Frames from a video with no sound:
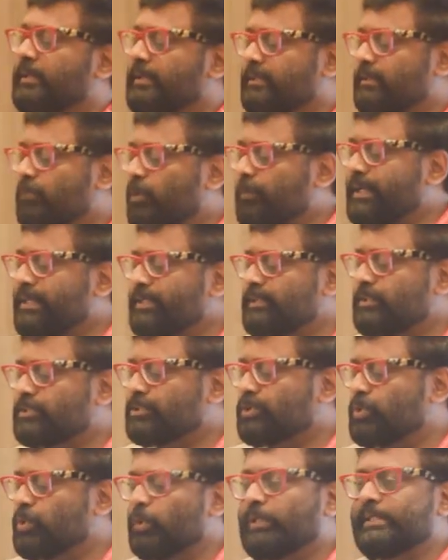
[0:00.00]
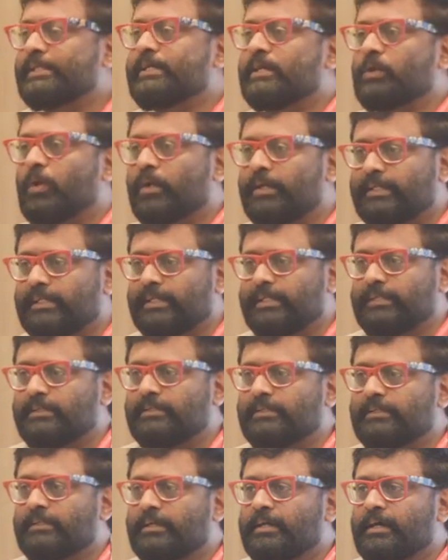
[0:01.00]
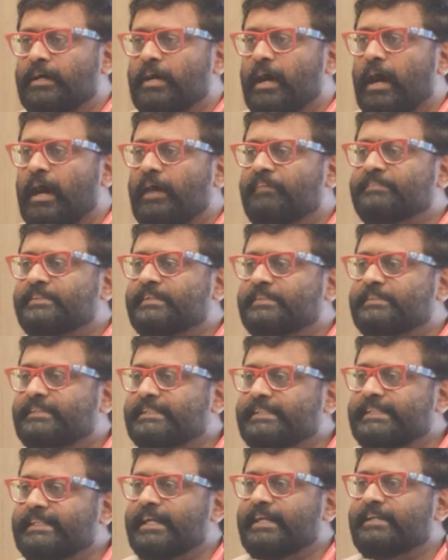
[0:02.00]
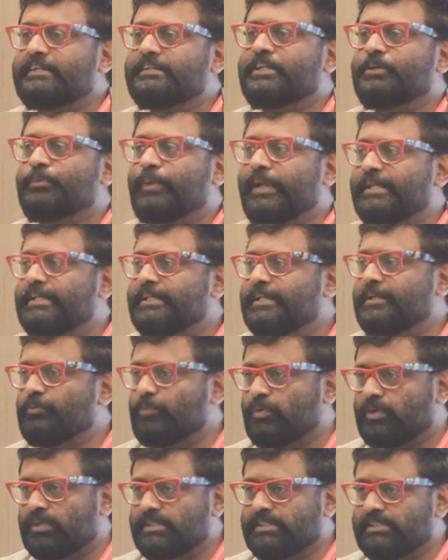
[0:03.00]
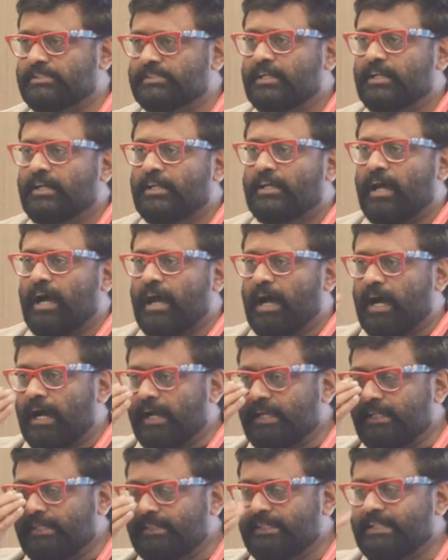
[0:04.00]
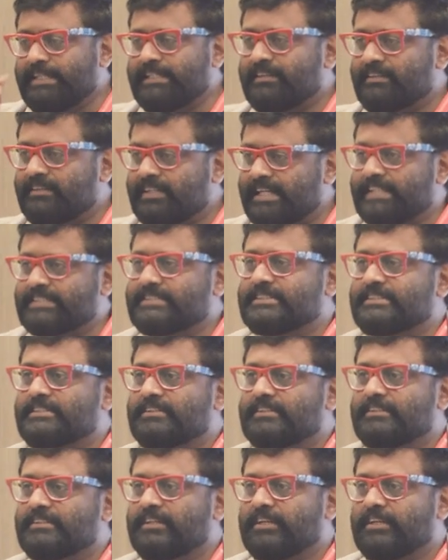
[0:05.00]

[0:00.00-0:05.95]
The moment you're scrolling a content, after 320 words, I need a rest.